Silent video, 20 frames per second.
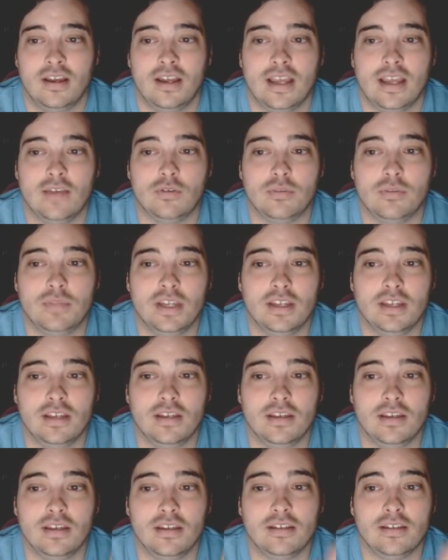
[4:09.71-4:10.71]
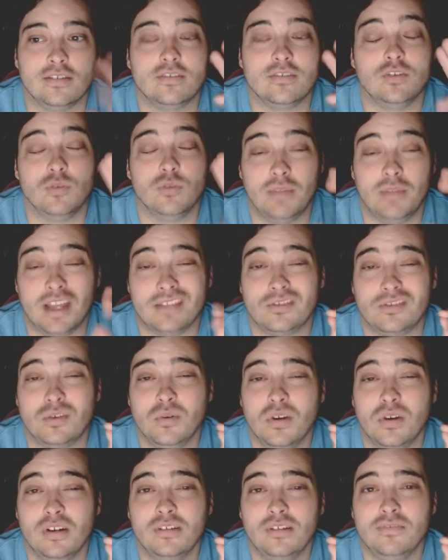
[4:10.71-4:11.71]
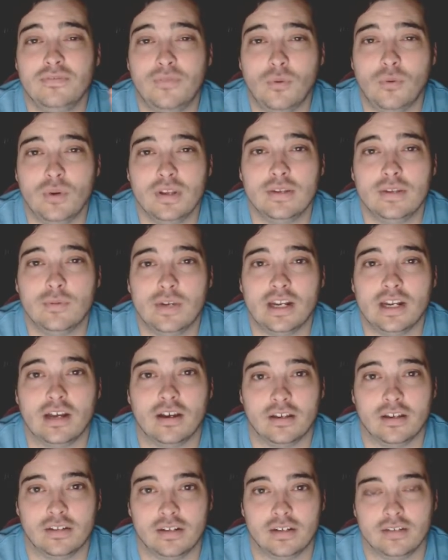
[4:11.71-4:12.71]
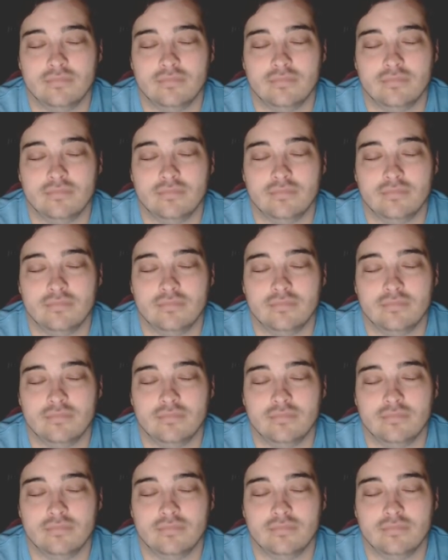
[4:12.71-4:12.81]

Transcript: it would be, you would bet 240 to win 100